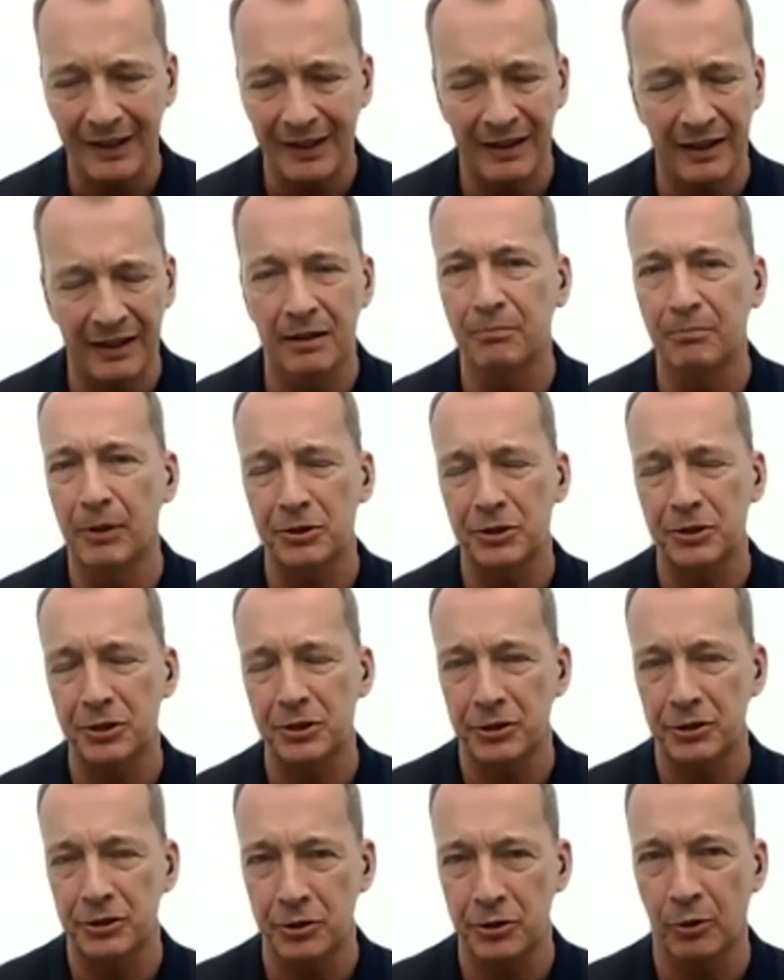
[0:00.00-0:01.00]
in a much
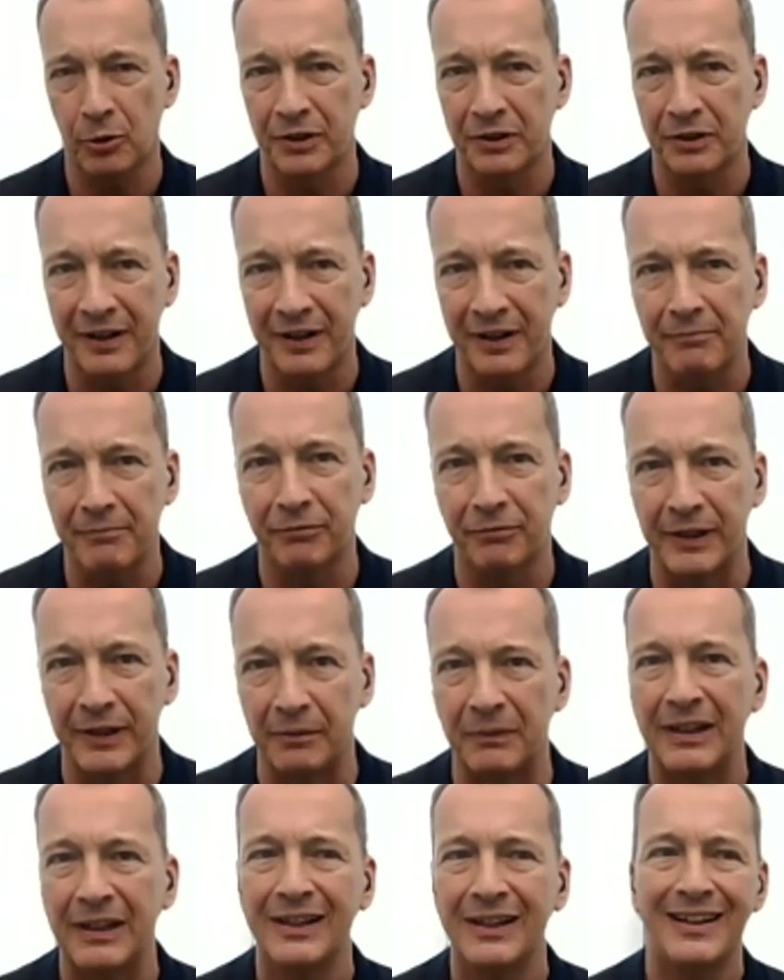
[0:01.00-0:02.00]
shorter time frame.
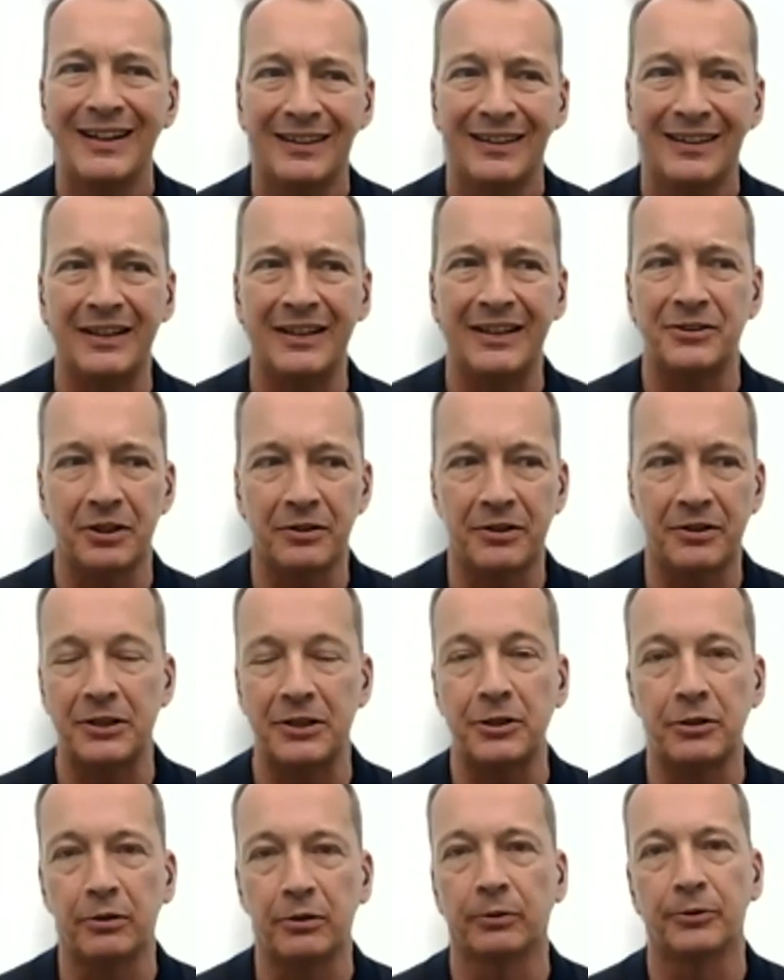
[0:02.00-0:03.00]
It's a
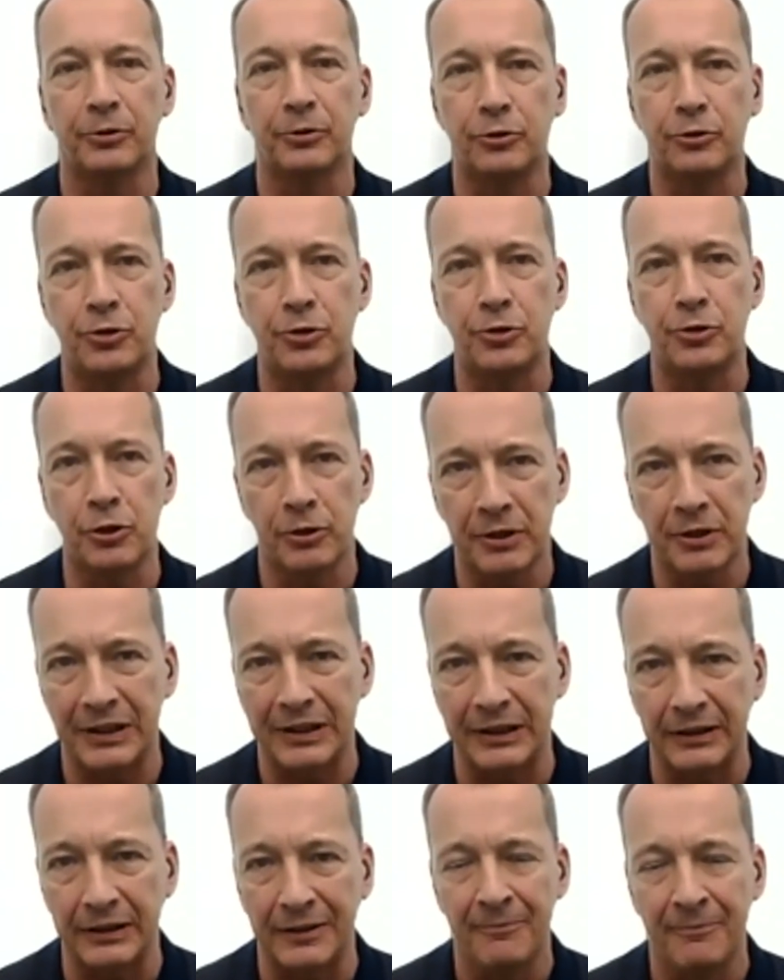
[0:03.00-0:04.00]
digital
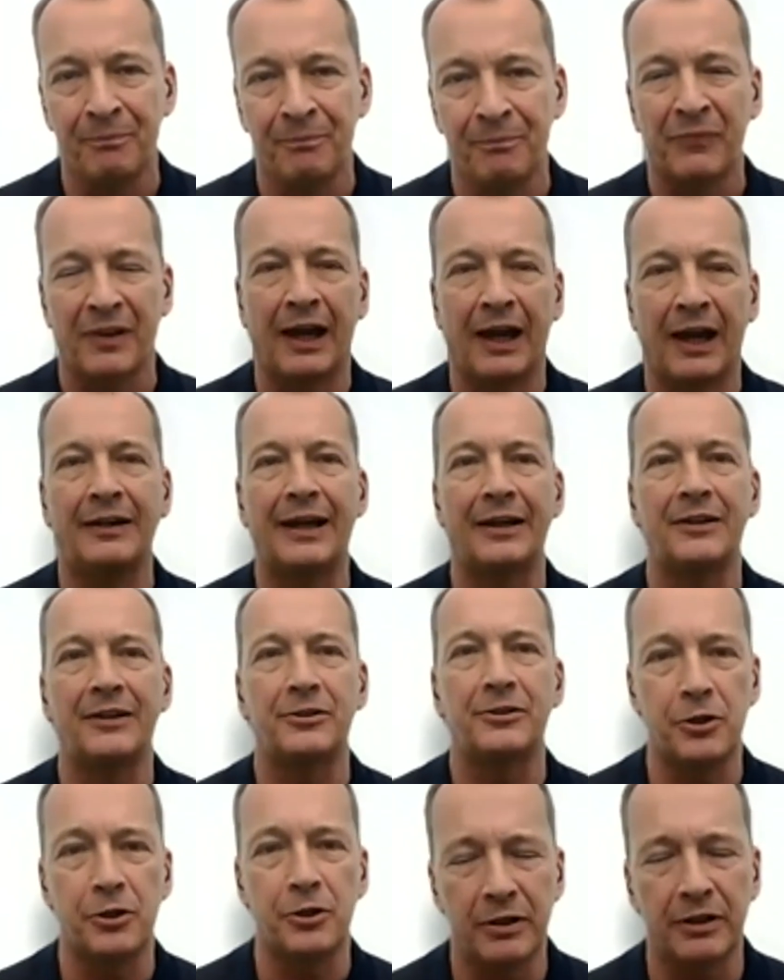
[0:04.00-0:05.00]
journey. And that
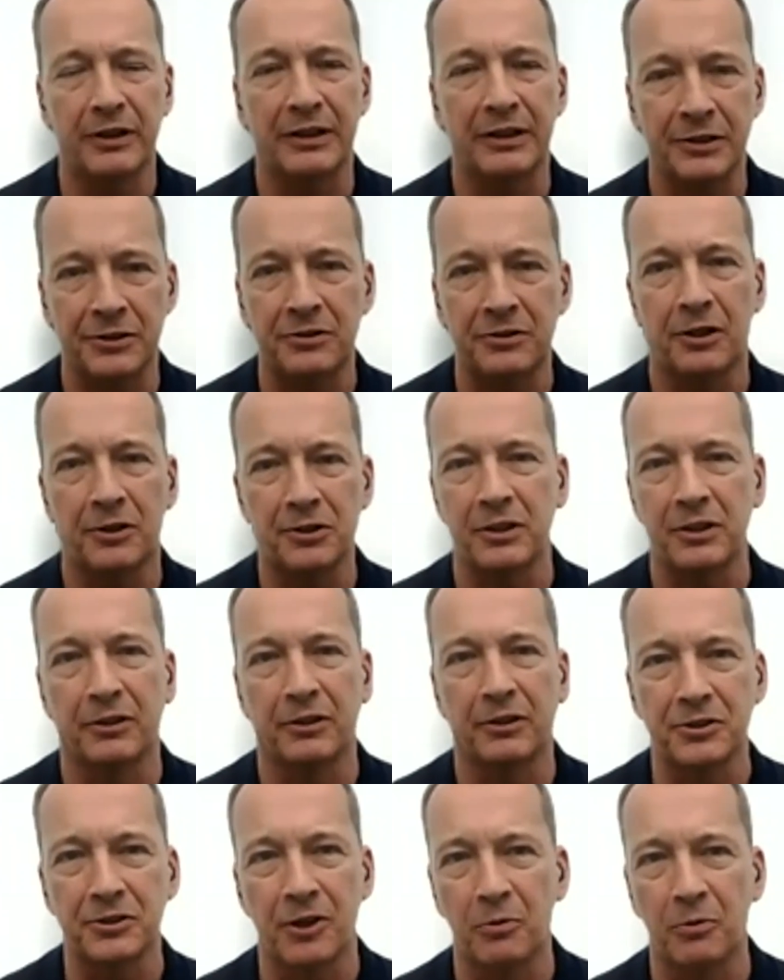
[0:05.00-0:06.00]
journey is touching on
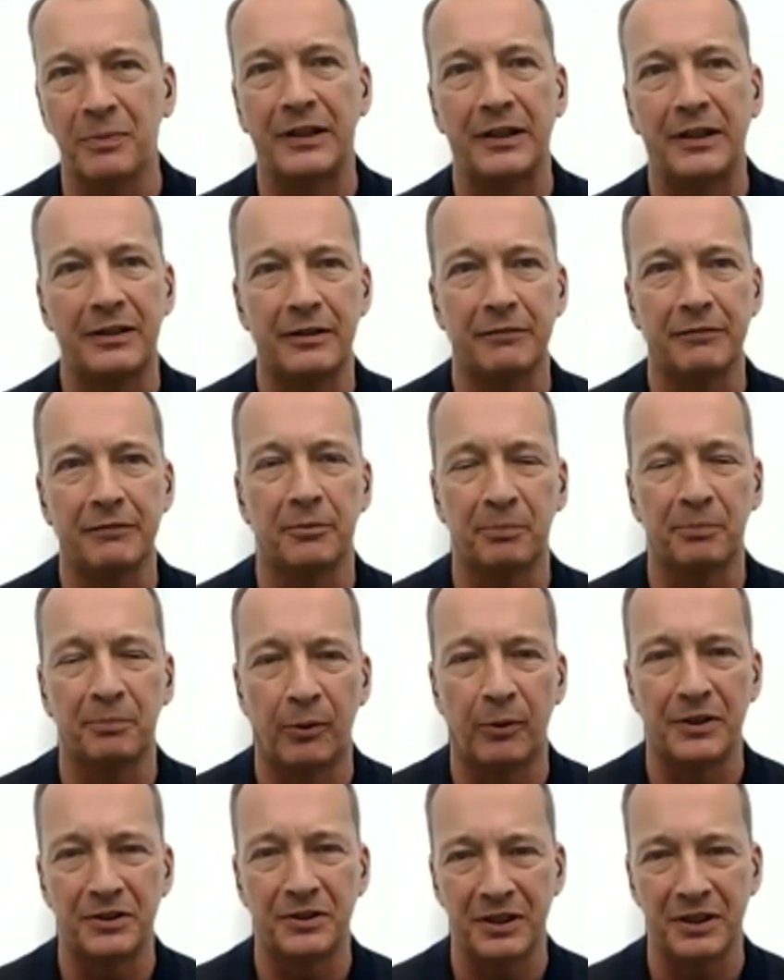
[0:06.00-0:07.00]
so many different
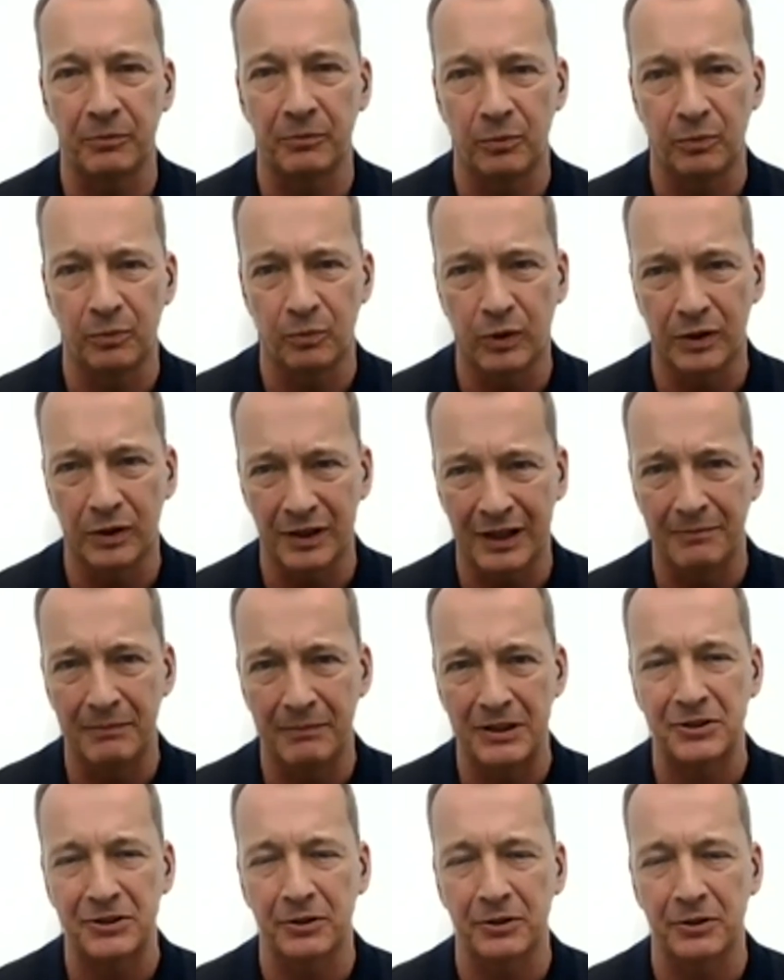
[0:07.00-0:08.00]
points. And what I
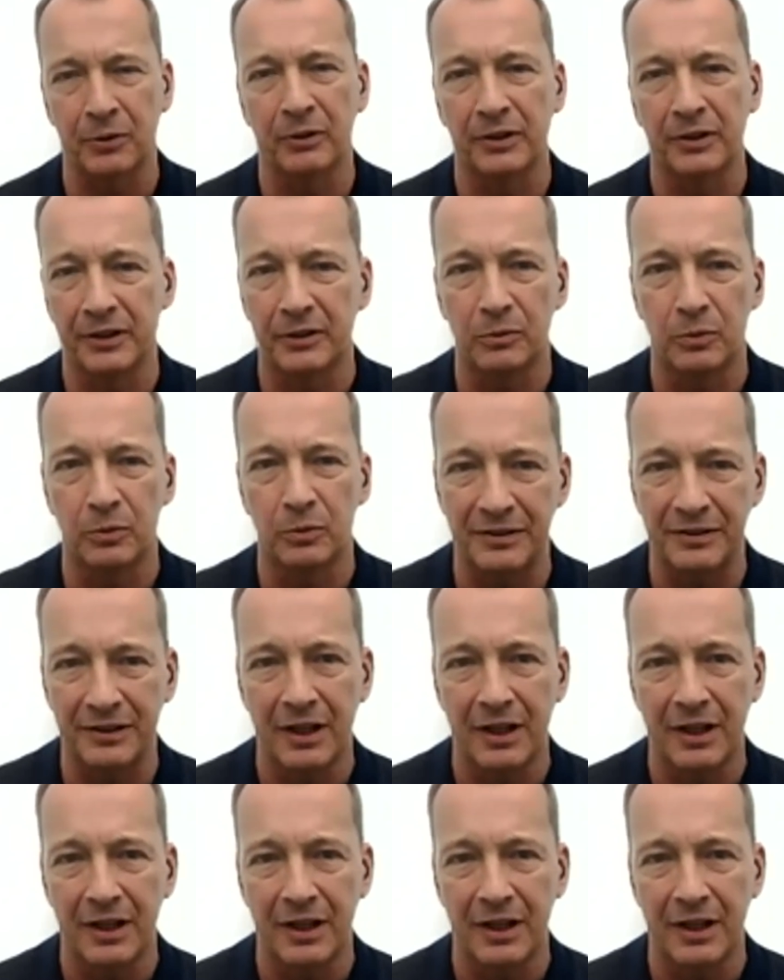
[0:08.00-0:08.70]
mentioned earlier with